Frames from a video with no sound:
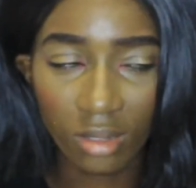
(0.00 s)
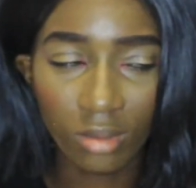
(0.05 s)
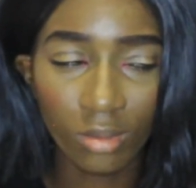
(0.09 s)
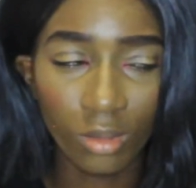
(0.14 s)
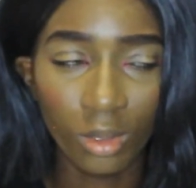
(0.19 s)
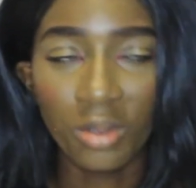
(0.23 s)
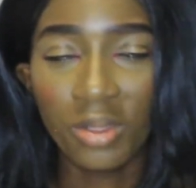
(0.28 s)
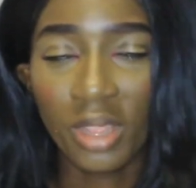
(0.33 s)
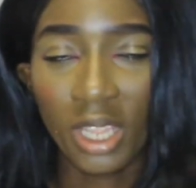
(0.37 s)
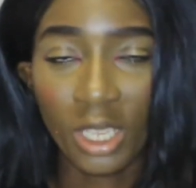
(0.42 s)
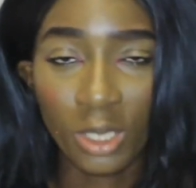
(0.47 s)

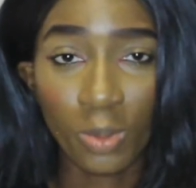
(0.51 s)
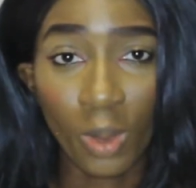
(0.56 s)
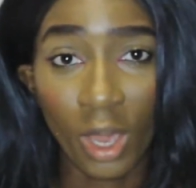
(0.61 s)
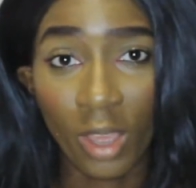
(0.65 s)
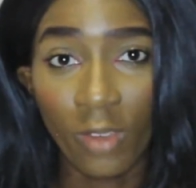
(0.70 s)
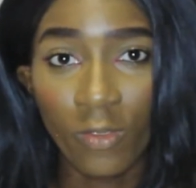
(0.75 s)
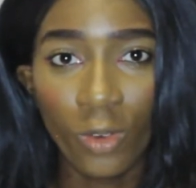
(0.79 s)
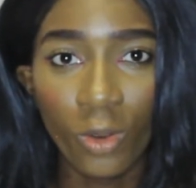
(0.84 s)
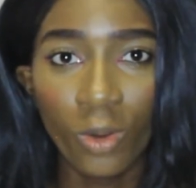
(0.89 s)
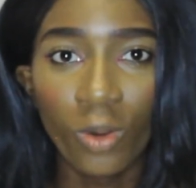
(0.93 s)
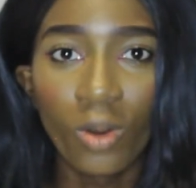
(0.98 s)
Well, that's what I
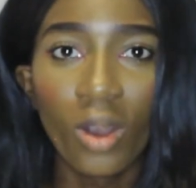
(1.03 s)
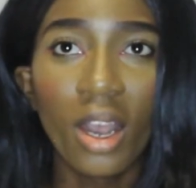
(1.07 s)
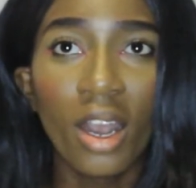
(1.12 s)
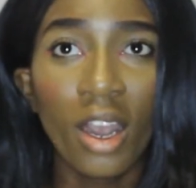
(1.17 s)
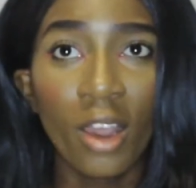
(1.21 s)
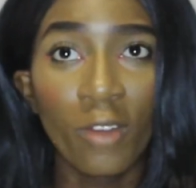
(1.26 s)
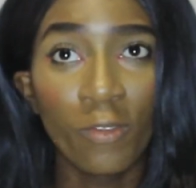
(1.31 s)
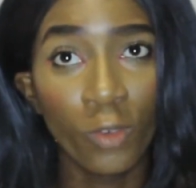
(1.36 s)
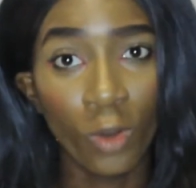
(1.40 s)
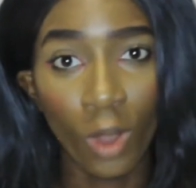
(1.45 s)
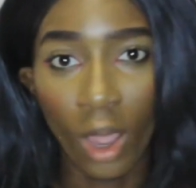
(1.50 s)
thought. I
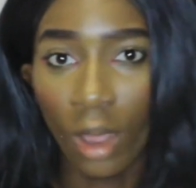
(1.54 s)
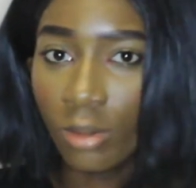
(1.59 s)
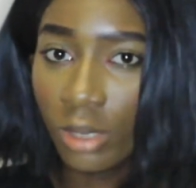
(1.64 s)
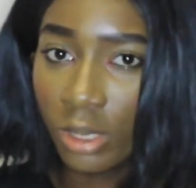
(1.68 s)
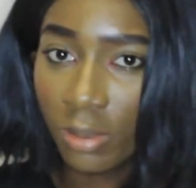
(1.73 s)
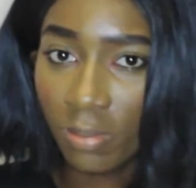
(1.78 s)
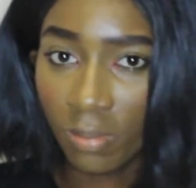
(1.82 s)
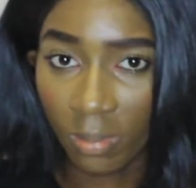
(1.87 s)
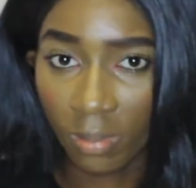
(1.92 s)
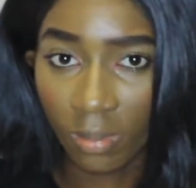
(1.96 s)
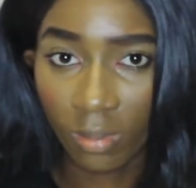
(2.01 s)
thought I would
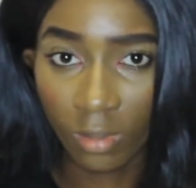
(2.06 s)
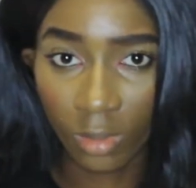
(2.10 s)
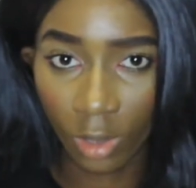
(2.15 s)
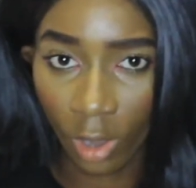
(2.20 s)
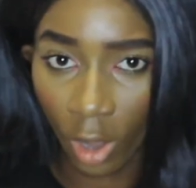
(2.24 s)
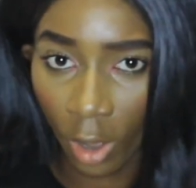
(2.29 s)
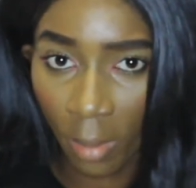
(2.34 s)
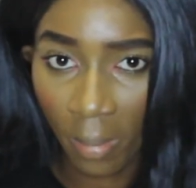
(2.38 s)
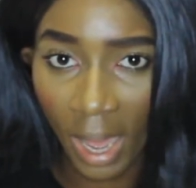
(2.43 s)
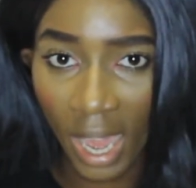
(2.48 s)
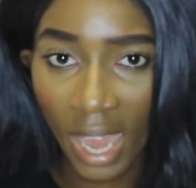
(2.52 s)

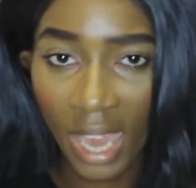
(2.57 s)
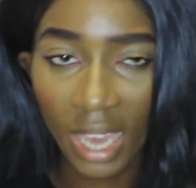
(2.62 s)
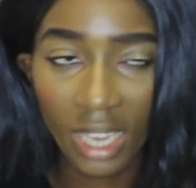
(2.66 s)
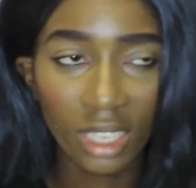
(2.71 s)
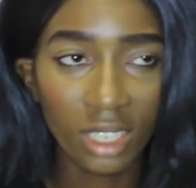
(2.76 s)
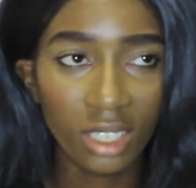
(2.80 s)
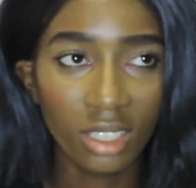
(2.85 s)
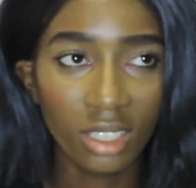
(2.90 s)
go back